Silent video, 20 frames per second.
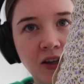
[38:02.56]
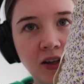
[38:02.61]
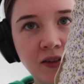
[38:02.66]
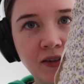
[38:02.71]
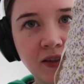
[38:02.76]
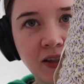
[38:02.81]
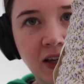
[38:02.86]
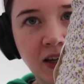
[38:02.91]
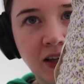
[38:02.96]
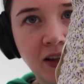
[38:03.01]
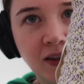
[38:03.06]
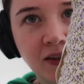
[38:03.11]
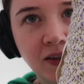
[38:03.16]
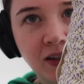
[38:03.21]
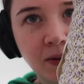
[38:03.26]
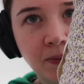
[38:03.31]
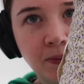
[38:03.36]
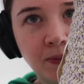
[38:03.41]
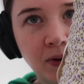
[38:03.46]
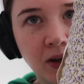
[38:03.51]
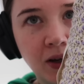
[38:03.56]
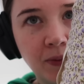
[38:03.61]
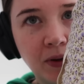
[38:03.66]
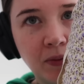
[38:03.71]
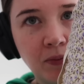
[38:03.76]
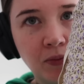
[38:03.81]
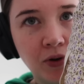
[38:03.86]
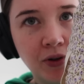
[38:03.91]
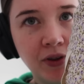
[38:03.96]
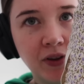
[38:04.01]
you can see the zip a
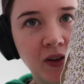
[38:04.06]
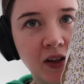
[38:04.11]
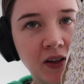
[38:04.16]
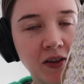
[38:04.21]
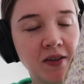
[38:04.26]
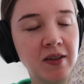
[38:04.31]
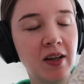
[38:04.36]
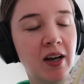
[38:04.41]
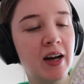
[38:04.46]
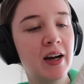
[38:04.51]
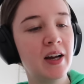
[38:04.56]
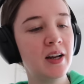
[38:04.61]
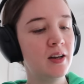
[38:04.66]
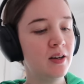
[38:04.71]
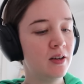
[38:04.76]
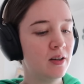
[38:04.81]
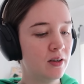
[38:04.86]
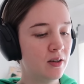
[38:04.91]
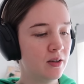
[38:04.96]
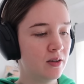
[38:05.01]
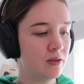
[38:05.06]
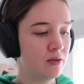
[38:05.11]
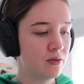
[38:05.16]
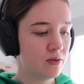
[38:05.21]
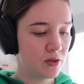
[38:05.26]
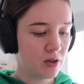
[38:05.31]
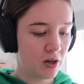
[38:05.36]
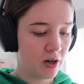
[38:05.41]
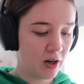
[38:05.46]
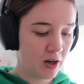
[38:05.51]
bit more than the other side.
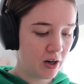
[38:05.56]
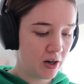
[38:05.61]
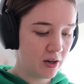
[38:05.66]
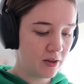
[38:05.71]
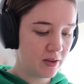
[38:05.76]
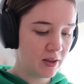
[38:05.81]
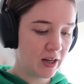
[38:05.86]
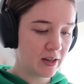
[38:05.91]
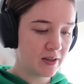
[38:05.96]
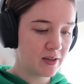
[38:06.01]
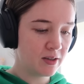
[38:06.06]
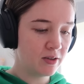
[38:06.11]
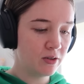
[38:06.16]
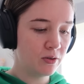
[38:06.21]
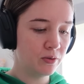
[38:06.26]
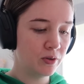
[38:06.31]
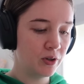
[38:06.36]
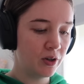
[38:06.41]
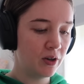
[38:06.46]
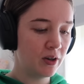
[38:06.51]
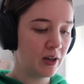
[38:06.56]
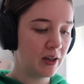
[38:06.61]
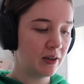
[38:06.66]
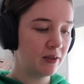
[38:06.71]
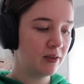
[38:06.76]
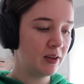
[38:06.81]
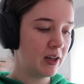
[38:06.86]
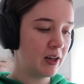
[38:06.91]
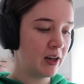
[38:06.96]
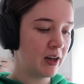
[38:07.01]
So that's a little learning
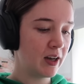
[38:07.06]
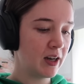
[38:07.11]
thing, I